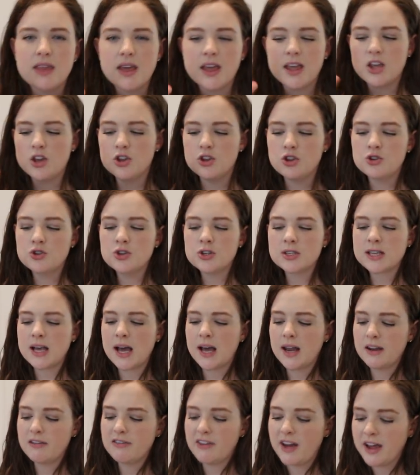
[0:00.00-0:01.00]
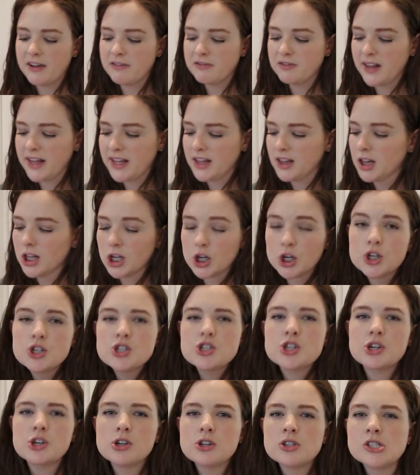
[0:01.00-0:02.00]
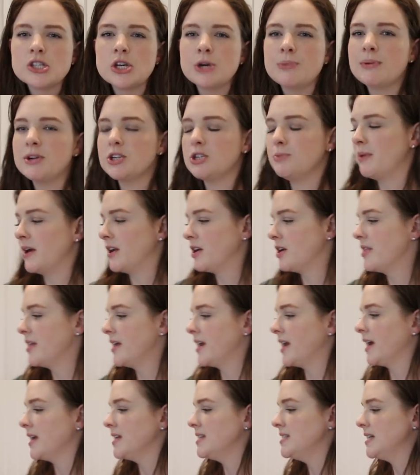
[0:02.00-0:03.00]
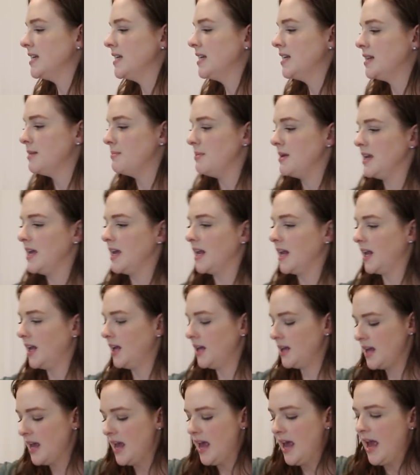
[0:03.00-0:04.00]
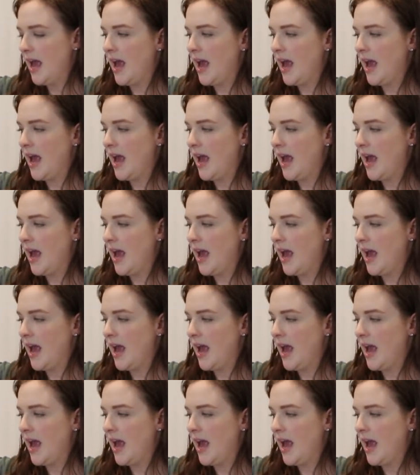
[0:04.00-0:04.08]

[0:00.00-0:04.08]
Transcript: you just kind of I've like learned her so much better than I did at the beginning